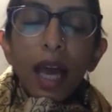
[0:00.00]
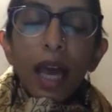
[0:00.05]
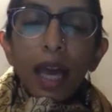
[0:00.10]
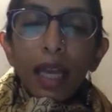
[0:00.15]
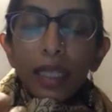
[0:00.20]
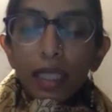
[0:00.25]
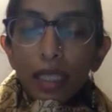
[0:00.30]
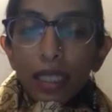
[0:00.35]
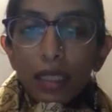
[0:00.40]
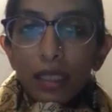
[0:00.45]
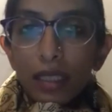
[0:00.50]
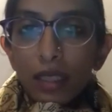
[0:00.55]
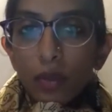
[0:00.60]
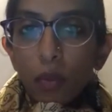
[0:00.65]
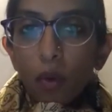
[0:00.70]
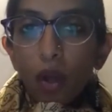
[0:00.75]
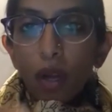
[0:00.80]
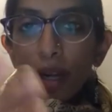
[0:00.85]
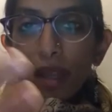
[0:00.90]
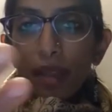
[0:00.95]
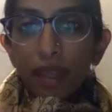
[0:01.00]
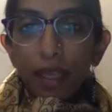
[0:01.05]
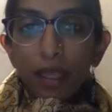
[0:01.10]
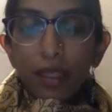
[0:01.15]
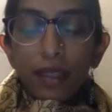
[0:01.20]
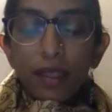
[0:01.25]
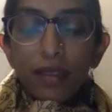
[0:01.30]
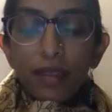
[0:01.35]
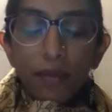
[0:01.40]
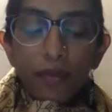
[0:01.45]
And here's what I think
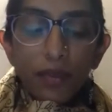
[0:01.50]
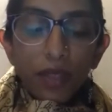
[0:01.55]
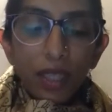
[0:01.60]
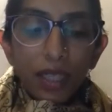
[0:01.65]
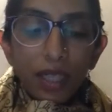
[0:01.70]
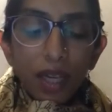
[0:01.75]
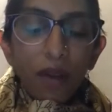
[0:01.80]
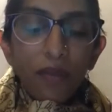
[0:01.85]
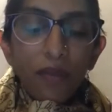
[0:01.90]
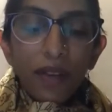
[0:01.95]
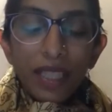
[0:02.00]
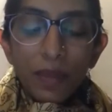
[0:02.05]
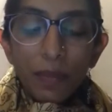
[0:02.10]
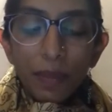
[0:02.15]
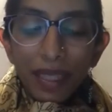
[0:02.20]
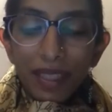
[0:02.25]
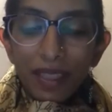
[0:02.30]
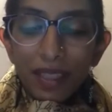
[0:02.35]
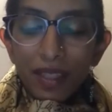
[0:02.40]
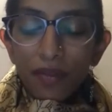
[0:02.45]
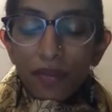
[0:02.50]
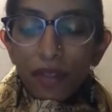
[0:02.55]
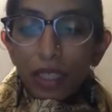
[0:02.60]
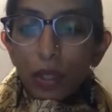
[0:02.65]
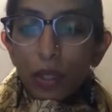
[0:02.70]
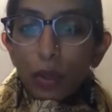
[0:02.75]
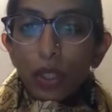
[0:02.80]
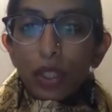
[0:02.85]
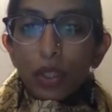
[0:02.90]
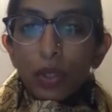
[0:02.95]
several of our speakers have
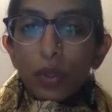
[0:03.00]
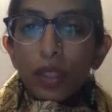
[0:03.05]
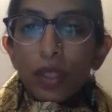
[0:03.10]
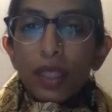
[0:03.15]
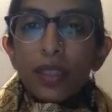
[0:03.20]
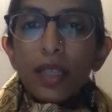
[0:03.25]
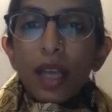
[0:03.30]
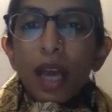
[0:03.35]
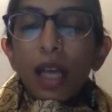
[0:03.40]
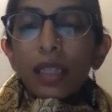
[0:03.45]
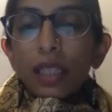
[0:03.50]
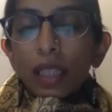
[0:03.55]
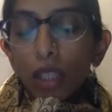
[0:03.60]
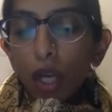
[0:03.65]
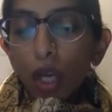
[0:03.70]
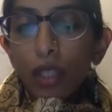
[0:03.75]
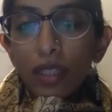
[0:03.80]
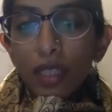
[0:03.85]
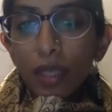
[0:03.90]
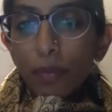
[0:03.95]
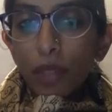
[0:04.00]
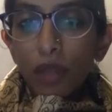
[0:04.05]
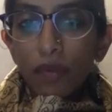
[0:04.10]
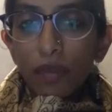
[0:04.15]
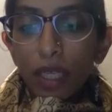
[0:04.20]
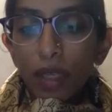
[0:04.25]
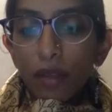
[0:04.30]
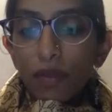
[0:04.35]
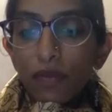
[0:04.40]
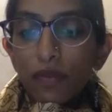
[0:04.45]
alluded to this, the concept of
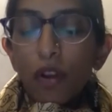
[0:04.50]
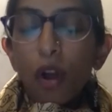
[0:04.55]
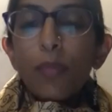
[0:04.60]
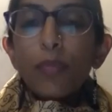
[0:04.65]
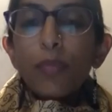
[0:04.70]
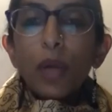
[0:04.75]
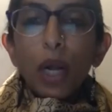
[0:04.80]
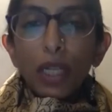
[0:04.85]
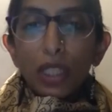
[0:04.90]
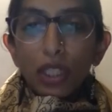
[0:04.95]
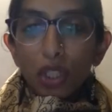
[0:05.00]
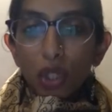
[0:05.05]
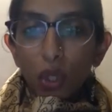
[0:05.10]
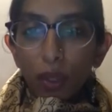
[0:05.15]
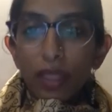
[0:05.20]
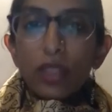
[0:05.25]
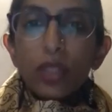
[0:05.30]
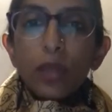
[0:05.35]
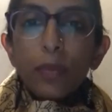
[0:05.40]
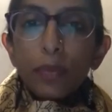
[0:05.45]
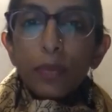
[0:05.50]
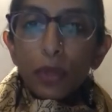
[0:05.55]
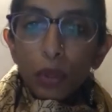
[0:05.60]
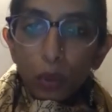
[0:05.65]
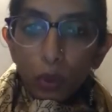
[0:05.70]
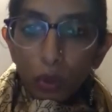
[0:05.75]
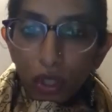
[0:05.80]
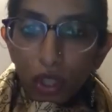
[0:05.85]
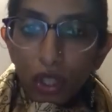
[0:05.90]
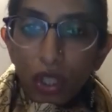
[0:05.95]
an informed product choice
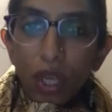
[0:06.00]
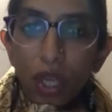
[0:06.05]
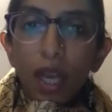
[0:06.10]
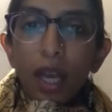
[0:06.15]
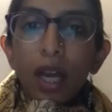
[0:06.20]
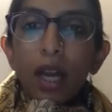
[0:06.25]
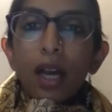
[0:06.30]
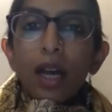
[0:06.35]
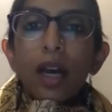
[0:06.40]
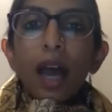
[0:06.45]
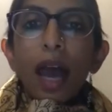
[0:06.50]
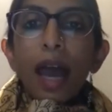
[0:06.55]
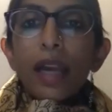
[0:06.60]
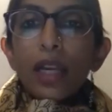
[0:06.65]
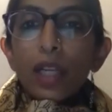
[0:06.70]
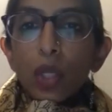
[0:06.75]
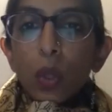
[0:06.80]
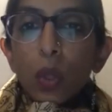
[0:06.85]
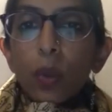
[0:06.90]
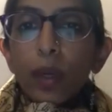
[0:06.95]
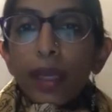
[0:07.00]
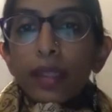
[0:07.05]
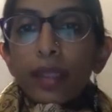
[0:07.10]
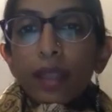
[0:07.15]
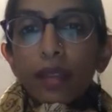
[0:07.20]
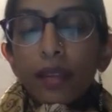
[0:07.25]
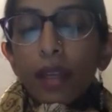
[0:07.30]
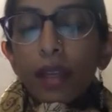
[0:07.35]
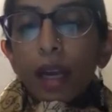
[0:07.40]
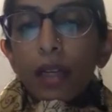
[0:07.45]
approach, and knowing
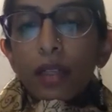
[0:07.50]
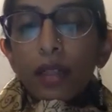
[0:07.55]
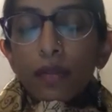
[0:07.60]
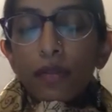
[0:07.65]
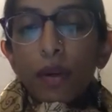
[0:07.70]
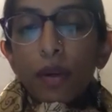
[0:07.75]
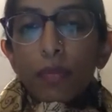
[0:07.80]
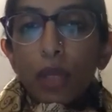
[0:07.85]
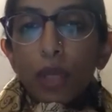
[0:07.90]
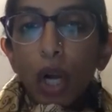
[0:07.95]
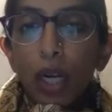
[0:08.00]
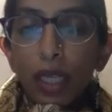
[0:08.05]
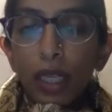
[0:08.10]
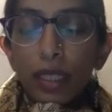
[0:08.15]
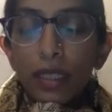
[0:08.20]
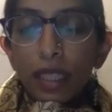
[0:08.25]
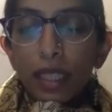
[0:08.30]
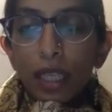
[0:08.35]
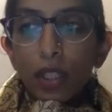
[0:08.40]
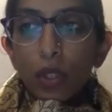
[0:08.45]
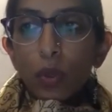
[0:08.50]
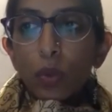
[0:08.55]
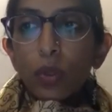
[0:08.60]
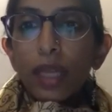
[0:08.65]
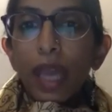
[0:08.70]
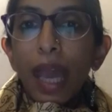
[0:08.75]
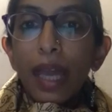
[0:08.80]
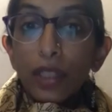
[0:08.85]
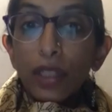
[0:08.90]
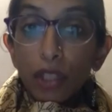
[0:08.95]
that there are different products that you
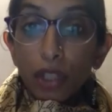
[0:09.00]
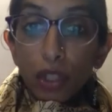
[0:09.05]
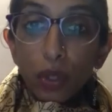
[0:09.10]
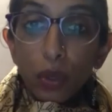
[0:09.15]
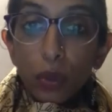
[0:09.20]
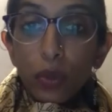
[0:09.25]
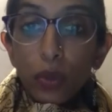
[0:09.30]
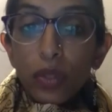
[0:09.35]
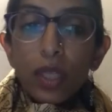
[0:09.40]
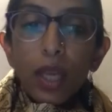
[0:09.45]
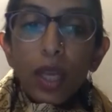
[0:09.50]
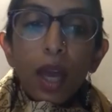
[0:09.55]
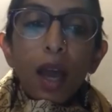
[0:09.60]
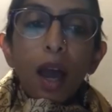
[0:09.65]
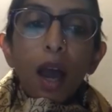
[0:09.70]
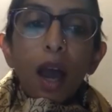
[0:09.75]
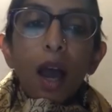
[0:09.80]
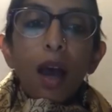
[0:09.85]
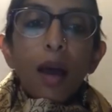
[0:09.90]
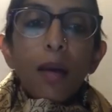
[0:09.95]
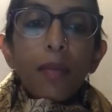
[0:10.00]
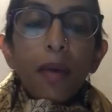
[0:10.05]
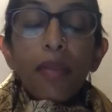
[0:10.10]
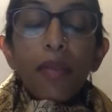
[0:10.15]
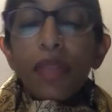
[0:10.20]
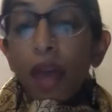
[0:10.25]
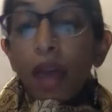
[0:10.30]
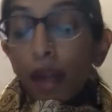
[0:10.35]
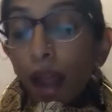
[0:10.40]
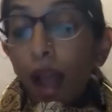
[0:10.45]
can use
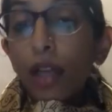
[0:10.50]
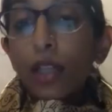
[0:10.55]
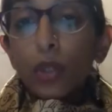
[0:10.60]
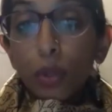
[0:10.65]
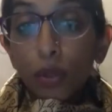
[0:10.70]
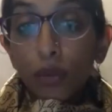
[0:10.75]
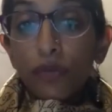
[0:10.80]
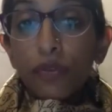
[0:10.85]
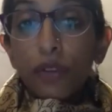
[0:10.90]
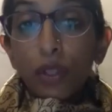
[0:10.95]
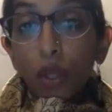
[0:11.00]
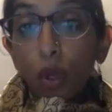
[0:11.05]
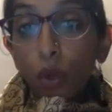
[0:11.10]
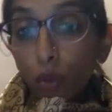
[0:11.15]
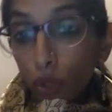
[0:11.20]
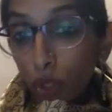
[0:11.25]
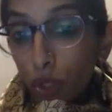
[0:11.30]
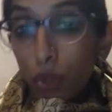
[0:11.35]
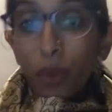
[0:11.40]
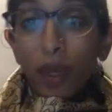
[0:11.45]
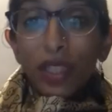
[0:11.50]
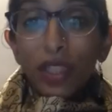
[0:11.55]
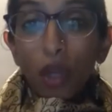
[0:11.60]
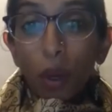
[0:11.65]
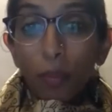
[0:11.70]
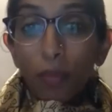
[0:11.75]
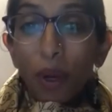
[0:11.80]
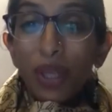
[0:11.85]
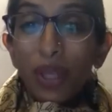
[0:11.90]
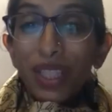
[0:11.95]
that are good for you and
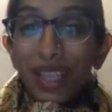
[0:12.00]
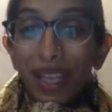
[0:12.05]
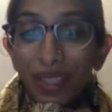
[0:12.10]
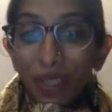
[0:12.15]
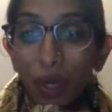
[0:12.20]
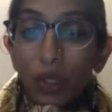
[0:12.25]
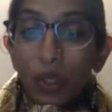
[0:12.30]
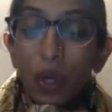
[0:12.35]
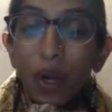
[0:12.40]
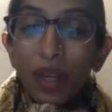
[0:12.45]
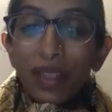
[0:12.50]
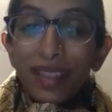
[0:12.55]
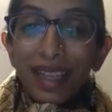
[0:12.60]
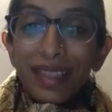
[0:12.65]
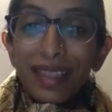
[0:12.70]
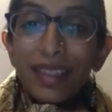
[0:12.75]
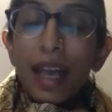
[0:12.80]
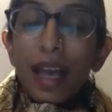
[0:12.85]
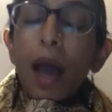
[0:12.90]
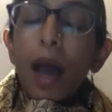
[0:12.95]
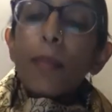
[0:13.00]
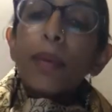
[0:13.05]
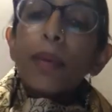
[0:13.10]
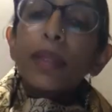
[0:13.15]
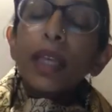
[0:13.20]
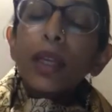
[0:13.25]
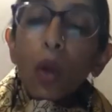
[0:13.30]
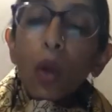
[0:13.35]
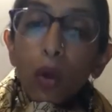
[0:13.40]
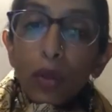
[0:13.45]
your body and your context,
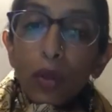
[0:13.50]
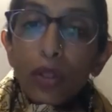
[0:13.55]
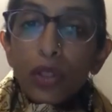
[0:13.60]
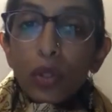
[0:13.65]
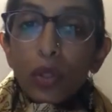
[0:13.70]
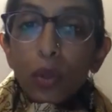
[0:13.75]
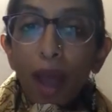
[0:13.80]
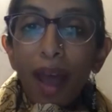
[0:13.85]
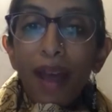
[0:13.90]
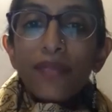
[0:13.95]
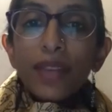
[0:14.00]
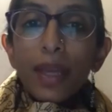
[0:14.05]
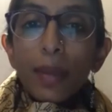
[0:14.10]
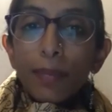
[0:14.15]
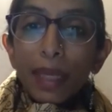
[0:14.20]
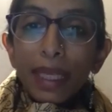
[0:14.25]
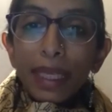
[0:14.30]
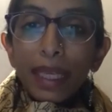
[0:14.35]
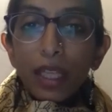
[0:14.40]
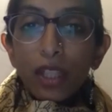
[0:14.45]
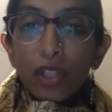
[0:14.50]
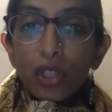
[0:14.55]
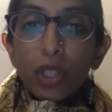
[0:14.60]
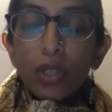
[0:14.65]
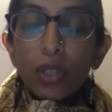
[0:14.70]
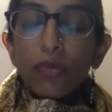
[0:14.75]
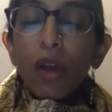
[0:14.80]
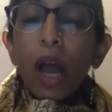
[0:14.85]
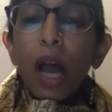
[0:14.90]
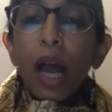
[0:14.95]
but that also have
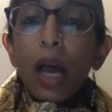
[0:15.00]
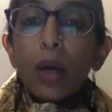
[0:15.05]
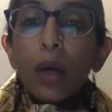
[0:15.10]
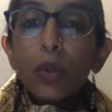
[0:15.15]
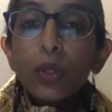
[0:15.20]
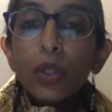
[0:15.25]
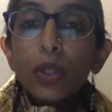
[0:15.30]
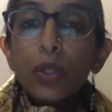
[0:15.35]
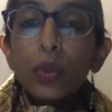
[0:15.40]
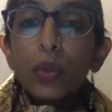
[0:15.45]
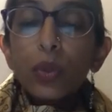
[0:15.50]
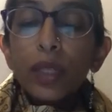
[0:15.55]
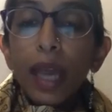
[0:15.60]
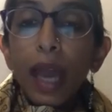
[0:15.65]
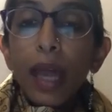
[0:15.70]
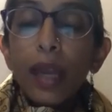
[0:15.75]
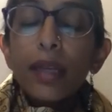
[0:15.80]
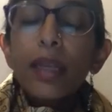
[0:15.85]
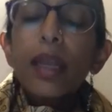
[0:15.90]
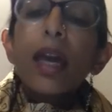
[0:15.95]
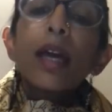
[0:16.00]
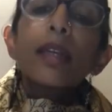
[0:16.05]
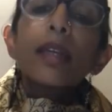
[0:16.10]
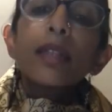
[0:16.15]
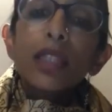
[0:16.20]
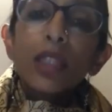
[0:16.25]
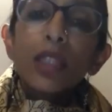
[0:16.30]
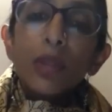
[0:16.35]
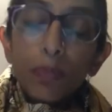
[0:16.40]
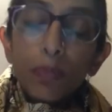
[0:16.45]
implications for how you can
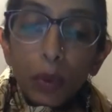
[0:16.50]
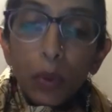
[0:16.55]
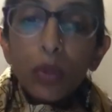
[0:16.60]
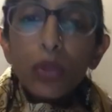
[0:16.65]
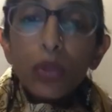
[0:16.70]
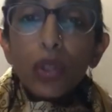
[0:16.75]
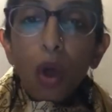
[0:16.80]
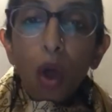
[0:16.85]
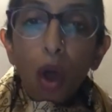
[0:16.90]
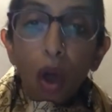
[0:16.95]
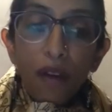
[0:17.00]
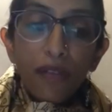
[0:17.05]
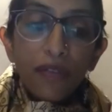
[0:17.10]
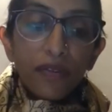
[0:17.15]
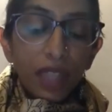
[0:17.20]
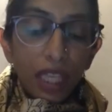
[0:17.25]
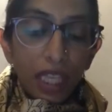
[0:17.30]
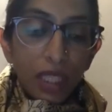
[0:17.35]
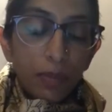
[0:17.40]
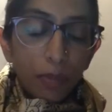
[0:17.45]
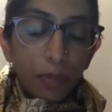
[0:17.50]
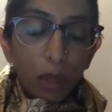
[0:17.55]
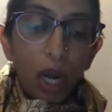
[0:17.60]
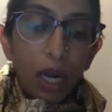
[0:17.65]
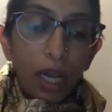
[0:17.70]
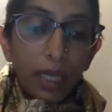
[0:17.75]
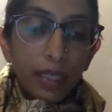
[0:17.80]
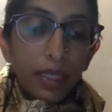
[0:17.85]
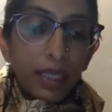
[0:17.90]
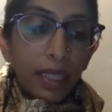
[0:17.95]
dispose of these
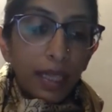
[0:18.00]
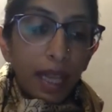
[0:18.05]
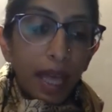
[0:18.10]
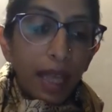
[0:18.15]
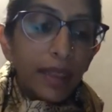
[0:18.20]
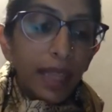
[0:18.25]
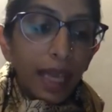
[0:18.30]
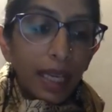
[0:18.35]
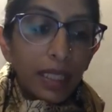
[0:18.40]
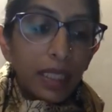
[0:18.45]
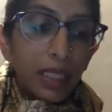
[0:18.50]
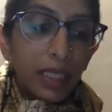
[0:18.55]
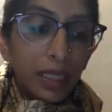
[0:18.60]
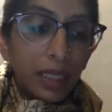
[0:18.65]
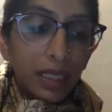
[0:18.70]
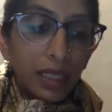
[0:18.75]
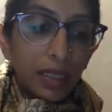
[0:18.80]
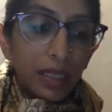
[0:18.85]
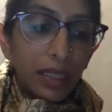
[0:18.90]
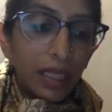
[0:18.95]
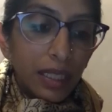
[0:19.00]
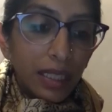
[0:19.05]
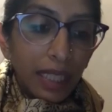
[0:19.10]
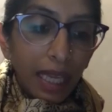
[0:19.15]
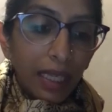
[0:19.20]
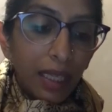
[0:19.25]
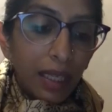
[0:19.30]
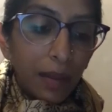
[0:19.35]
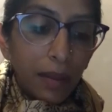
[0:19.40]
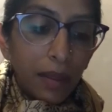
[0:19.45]
products. And that's the
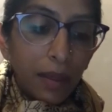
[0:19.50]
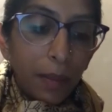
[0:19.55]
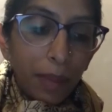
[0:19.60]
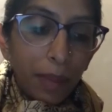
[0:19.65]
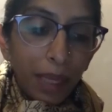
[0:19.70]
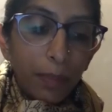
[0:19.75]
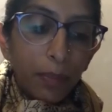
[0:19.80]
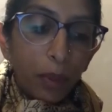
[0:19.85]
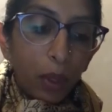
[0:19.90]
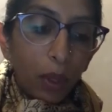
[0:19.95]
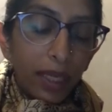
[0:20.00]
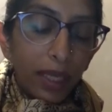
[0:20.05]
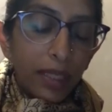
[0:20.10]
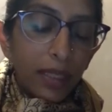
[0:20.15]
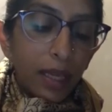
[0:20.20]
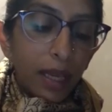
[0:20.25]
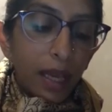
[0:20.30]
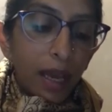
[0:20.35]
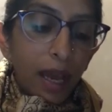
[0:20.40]
second big point.